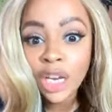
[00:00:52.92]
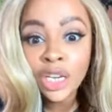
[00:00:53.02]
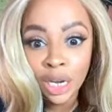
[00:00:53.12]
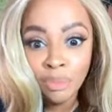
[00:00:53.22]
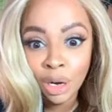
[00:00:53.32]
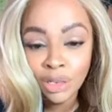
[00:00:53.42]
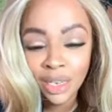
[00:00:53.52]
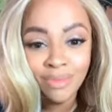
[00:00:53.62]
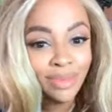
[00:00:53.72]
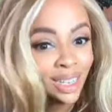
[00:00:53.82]
didn't post
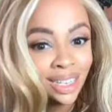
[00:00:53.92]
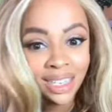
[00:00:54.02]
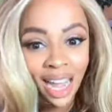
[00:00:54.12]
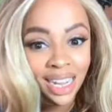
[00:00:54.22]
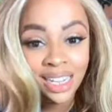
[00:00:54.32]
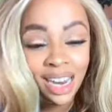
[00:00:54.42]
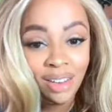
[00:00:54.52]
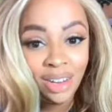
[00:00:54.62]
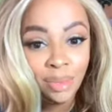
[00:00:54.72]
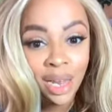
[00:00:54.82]
it because I couldn't
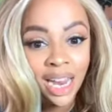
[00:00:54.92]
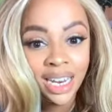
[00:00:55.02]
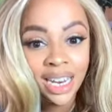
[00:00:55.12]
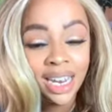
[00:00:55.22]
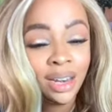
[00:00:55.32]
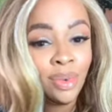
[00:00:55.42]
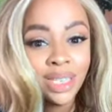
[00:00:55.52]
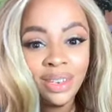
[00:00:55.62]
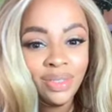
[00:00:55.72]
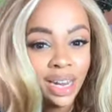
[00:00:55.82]
have time to edit it. And it
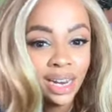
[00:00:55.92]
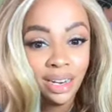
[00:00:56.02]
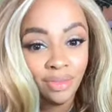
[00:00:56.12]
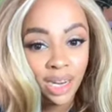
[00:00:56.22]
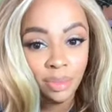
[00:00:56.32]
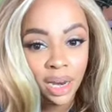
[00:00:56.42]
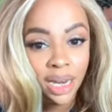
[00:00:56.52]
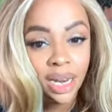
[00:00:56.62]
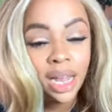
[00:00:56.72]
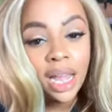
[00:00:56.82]
wasn't even that I didn't have time to
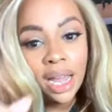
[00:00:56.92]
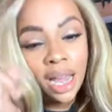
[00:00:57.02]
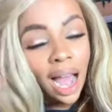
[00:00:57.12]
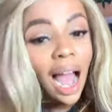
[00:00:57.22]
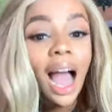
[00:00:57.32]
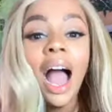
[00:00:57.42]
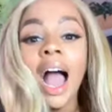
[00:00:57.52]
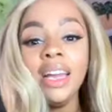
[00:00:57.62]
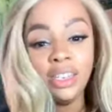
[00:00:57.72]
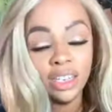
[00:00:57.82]
edit it.
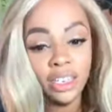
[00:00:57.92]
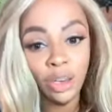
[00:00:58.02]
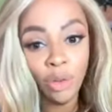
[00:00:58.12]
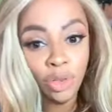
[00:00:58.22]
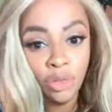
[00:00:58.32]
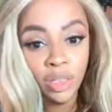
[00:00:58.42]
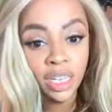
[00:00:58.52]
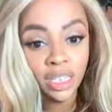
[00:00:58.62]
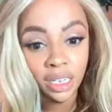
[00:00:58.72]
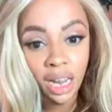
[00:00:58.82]
I just don't do
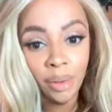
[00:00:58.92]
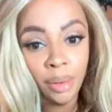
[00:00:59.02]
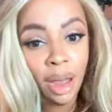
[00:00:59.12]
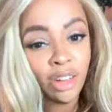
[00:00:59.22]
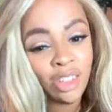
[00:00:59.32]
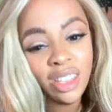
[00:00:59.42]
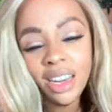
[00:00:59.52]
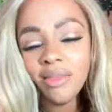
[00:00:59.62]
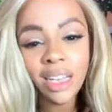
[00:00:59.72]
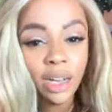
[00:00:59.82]
things in a timely manner. So then
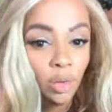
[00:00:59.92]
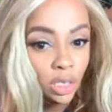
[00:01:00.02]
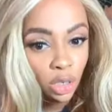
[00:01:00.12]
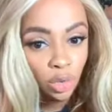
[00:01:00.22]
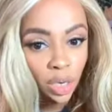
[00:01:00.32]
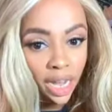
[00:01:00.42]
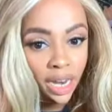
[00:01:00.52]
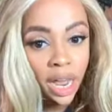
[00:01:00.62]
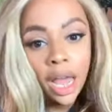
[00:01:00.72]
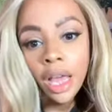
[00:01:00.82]
I was like, oh, it's too
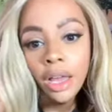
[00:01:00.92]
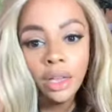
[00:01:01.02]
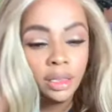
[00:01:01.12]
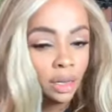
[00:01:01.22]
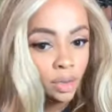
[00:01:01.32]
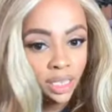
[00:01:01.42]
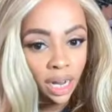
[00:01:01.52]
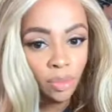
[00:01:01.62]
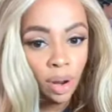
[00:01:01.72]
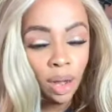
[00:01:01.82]
late. The
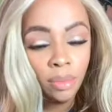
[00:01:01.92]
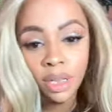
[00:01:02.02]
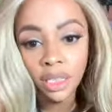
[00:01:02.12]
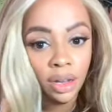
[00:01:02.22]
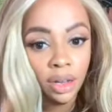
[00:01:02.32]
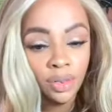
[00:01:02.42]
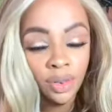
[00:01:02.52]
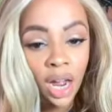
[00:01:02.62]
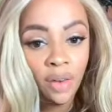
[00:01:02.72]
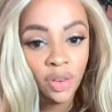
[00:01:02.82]
second, I mean, the
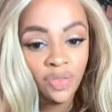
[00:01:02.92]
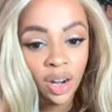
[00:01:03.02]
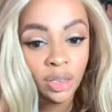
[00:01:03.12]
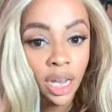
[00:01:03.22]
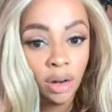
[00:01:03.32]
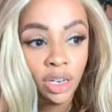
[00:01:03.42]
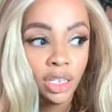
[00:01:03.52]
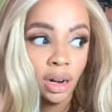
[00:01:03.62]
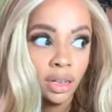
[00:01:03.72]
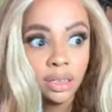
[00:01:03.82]
conference finals had already started.